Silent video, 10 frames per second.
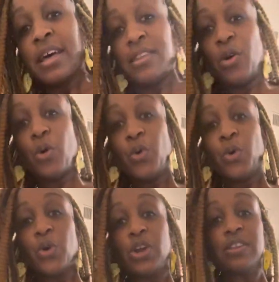the
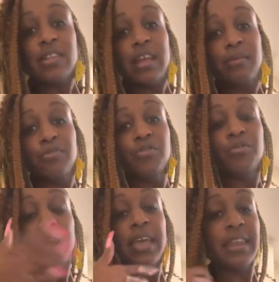orange, the light blue,
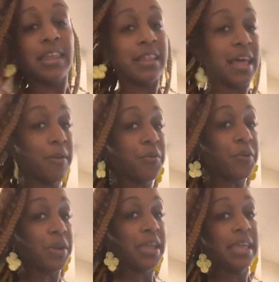and the lime
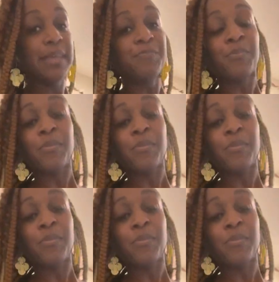green.